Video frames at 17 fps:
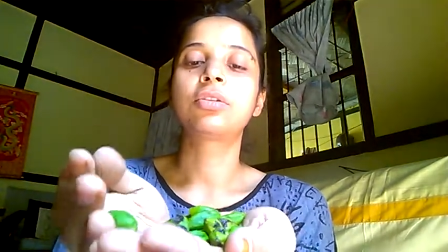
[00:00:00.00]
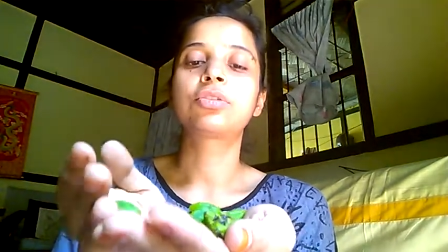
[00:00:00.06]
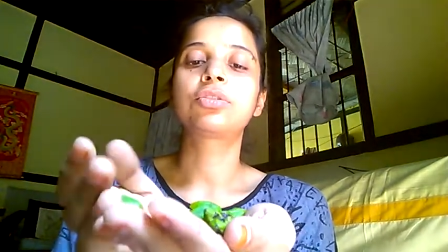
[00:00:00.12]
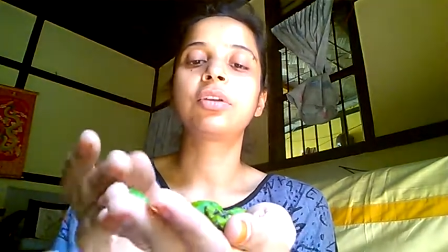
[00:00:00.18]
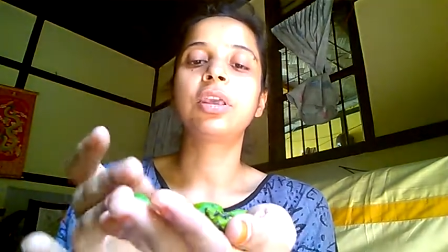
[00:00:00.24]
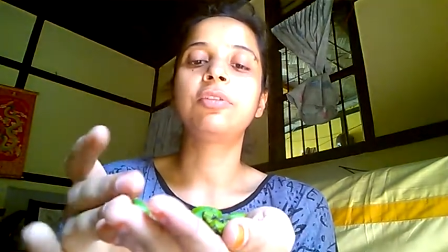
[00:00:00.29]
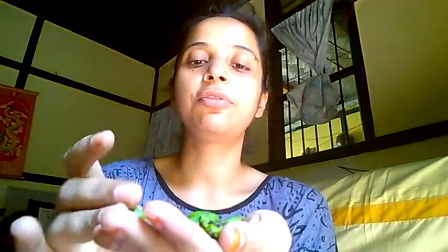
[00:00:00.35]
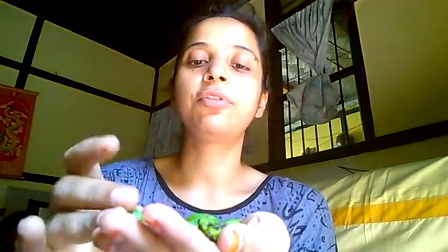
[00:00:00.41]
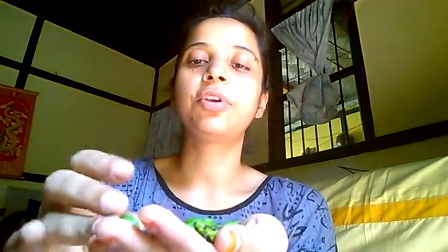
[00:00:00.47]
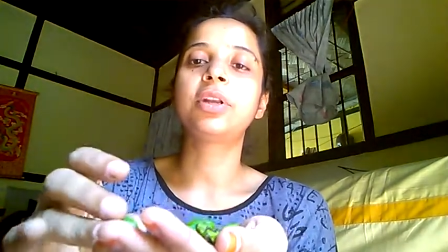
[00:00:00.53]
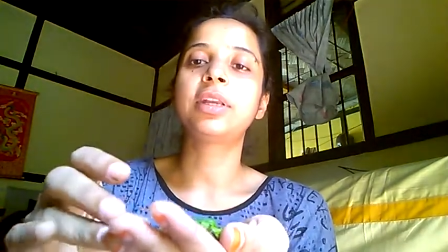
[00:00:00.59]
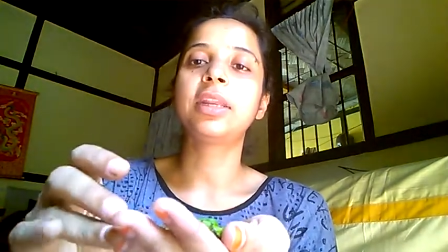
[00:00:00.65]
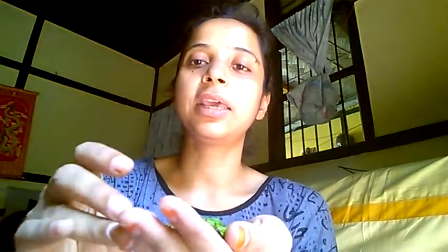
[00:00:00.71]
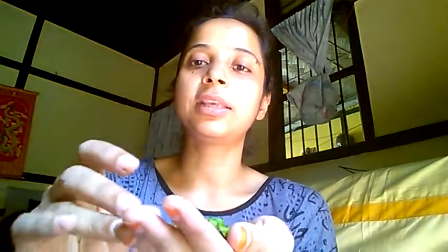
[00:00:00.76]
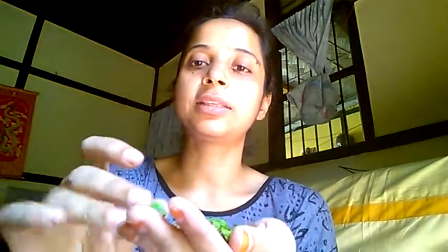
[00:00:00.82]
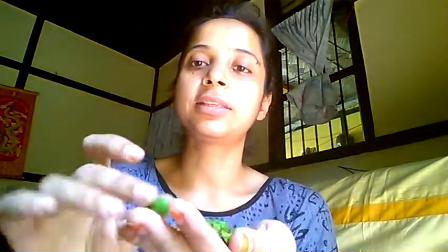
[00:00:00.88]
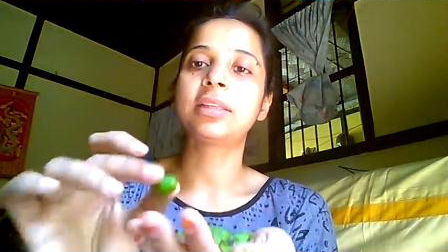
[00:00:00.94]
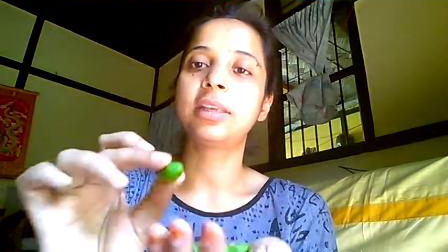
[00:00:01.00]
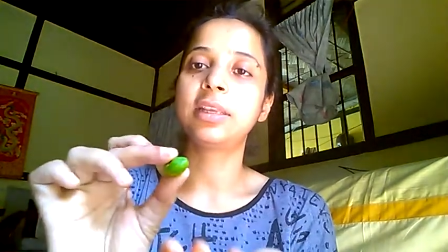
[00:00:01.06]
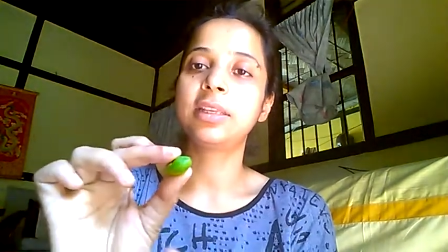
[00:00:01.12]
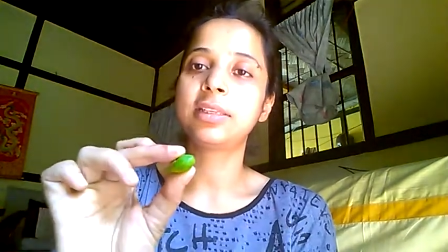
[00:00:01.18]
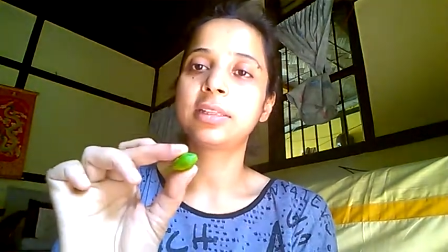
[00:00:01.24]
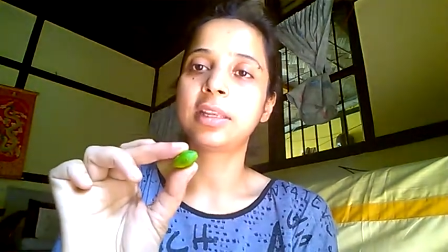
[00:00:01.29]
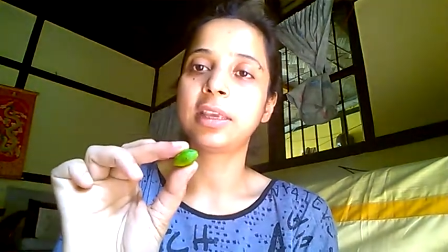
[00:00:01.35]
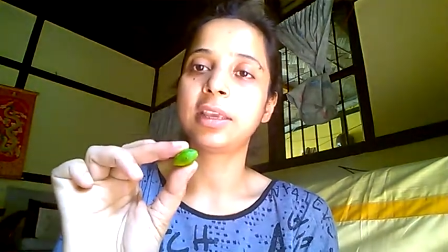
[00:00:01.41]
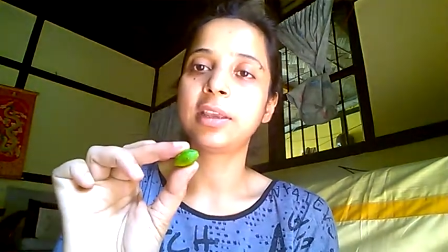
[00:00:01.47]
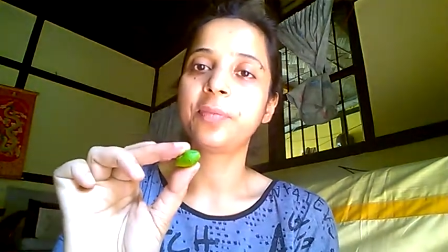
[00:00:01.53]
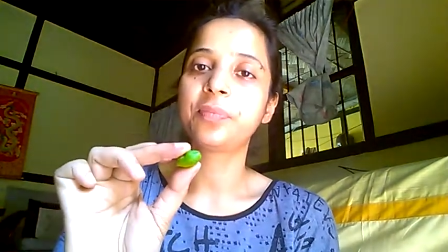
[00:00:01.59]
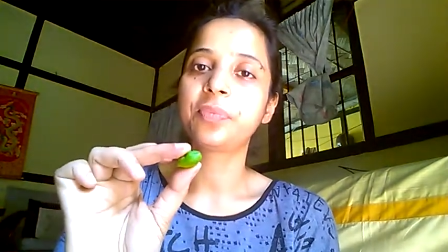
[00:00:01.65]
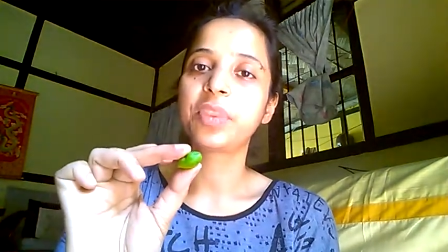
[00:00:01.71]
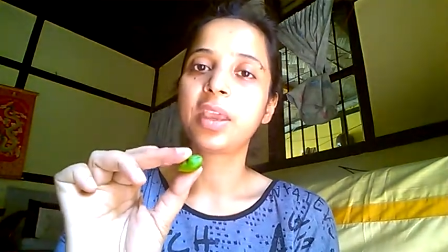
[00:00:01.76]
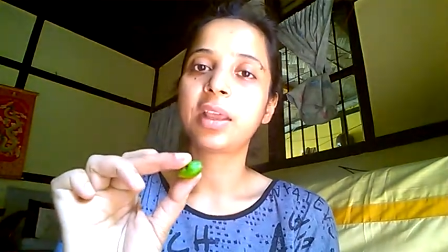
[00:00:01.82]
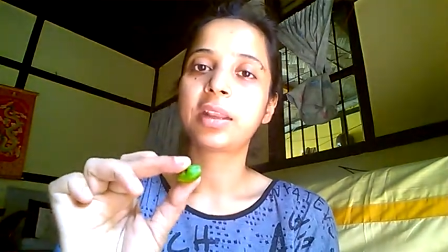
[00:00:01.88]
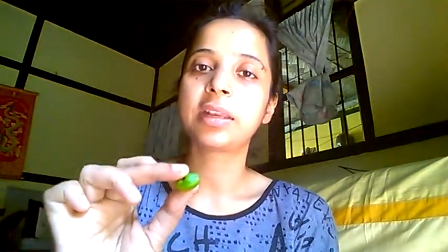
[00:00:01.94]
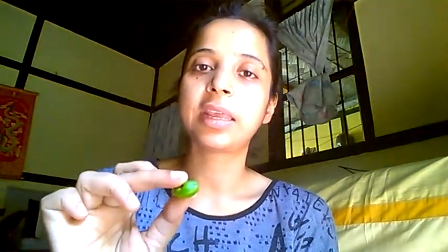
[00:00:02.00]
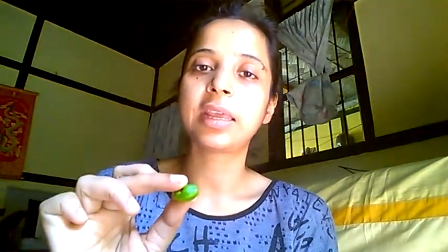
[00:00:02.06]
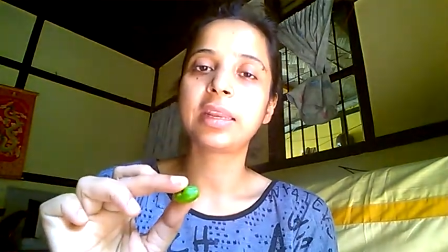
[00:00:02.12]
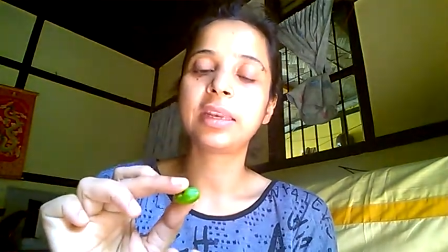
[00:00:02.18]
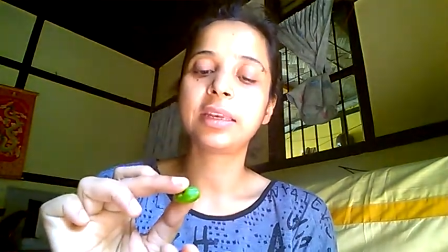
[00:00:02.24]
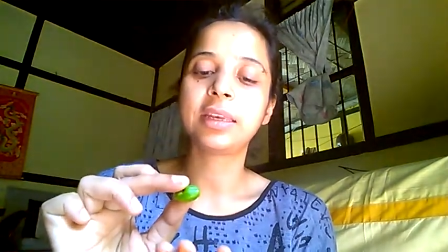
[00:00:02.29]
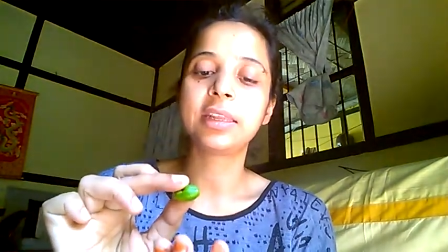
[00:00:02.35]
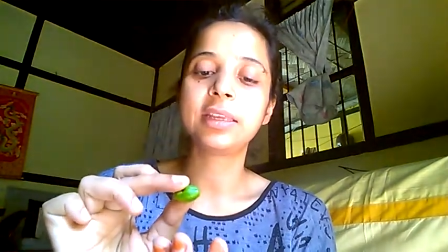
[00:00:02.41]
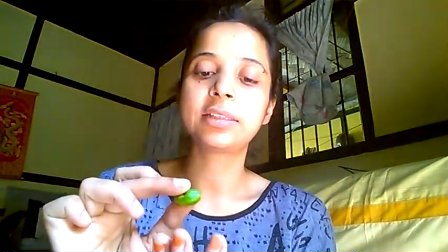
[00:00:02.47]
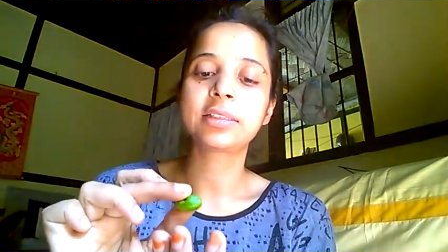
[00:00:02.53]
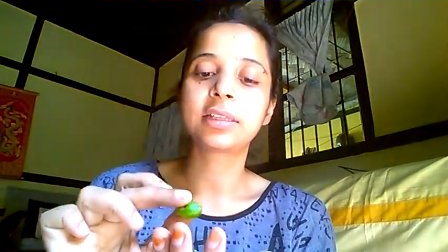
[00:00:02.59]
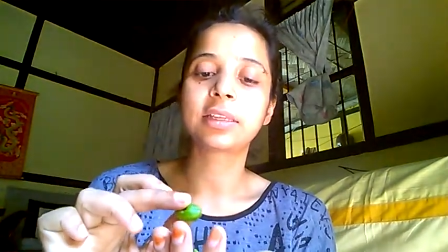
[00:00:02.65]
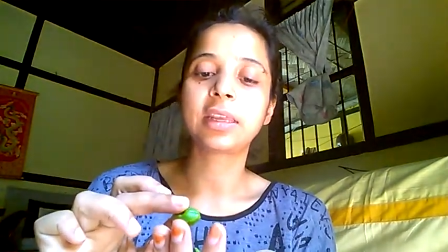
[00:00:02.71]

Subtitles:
So if we taste this thing, then this